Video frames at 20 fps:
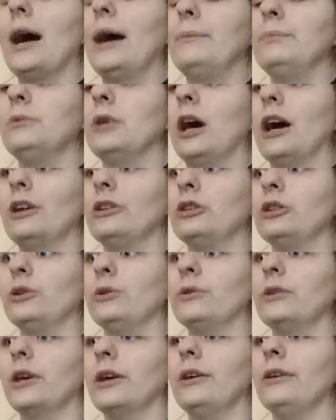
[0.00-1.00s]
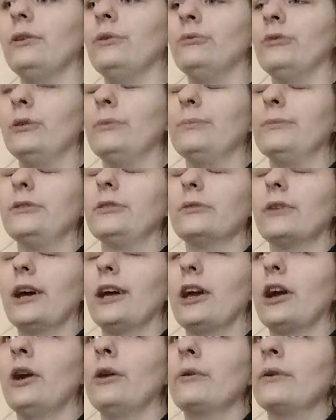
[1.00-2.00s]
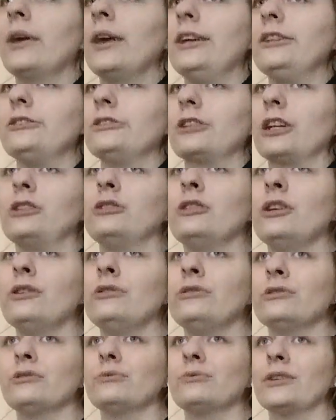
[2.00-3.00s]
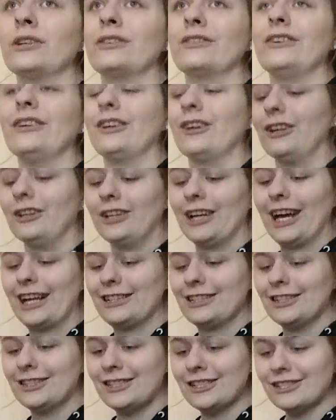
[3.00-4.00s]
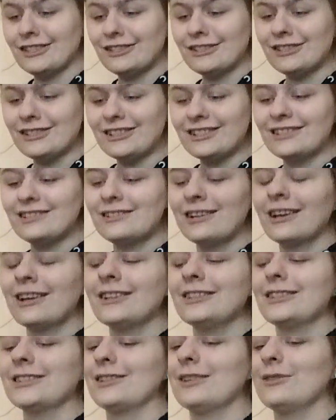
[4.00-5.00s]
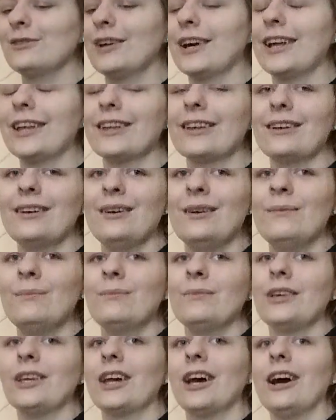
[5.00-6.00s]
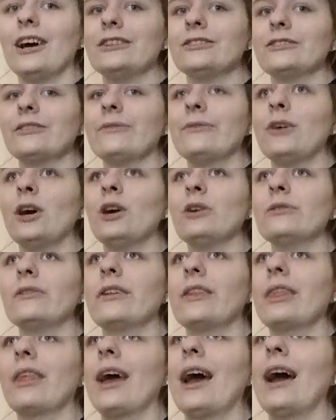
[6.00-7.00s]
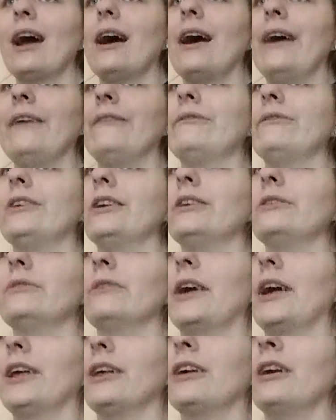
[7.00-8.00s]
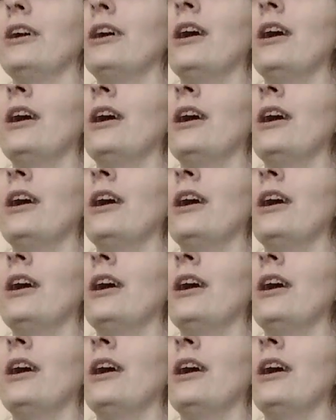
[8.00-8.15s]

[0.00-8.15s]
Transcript: I'm not doing it, he would be like, okay, just know you're really good at it. So, like, because of all of that, I feel like